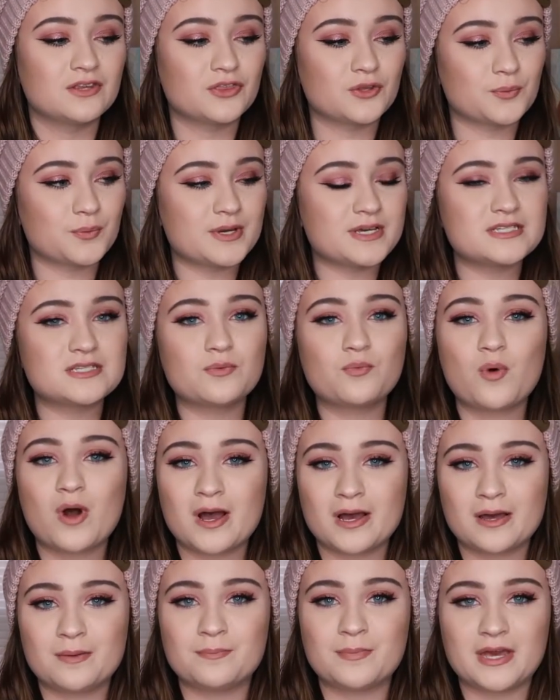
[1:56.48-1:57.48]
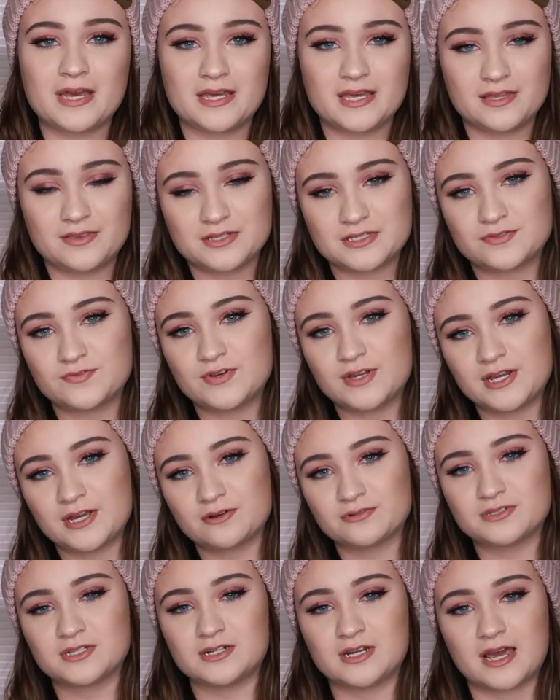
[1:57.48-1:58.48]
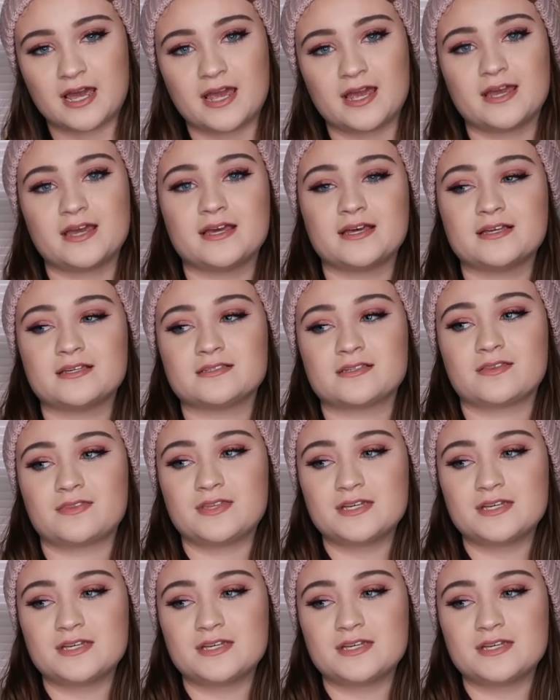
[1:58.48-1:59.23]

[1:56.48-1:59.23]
the reason why I'm making this video today is